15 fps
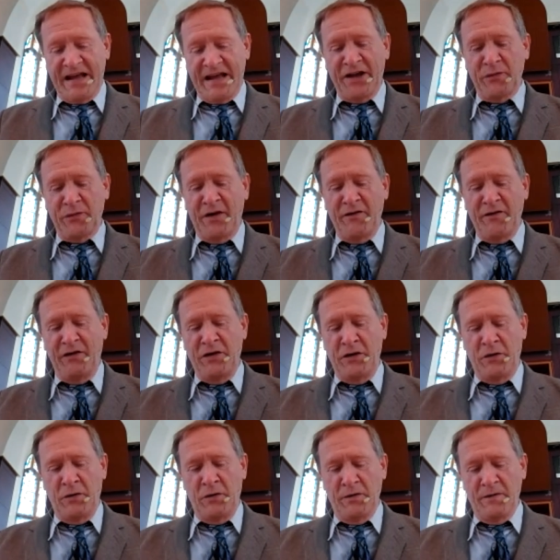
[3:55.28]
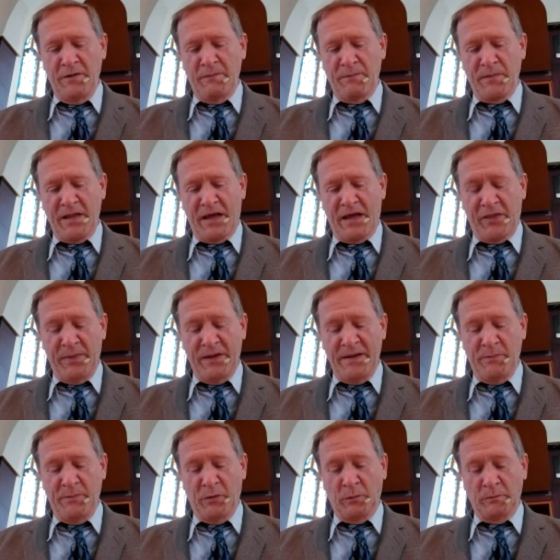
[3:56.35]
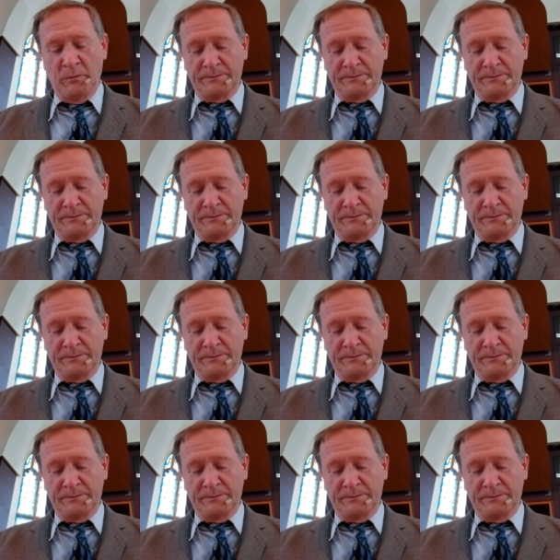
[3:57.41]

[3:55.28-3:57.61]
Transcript: How do I view other people.